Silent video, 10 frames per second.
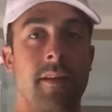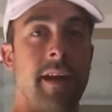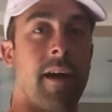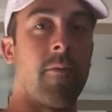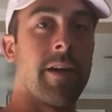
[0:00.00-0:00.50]

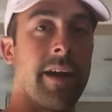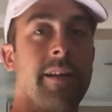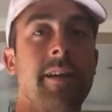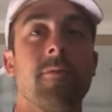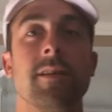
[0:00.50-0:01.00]
Now, what I
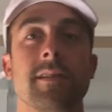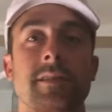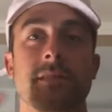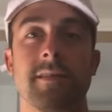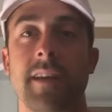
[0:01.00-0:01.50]
did
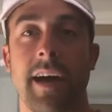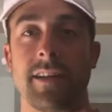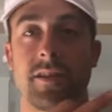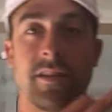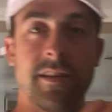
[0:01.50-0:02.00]
was
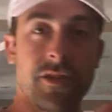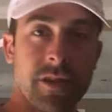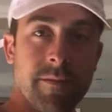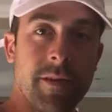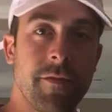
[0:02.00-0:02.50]
I
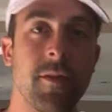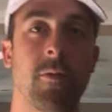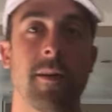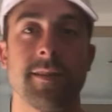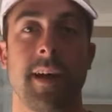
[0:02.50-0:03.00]
trimmed a few
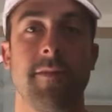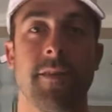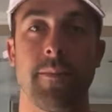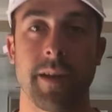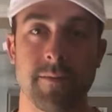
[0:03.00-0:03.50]
words off of
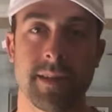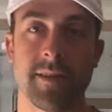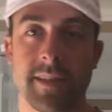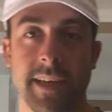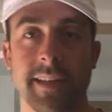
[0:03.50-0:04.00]
it, but I'm still
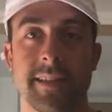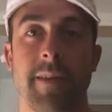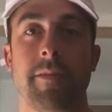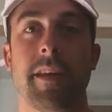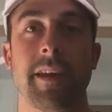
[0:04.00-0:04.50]
saying the
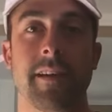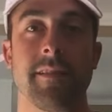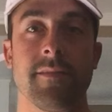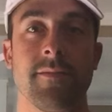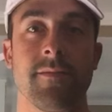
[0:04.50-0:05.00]
same thing,
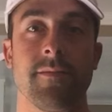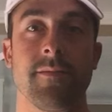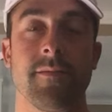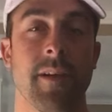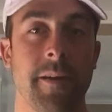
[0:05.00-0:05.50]

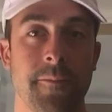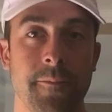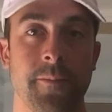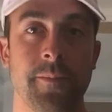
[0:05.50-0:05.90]
right?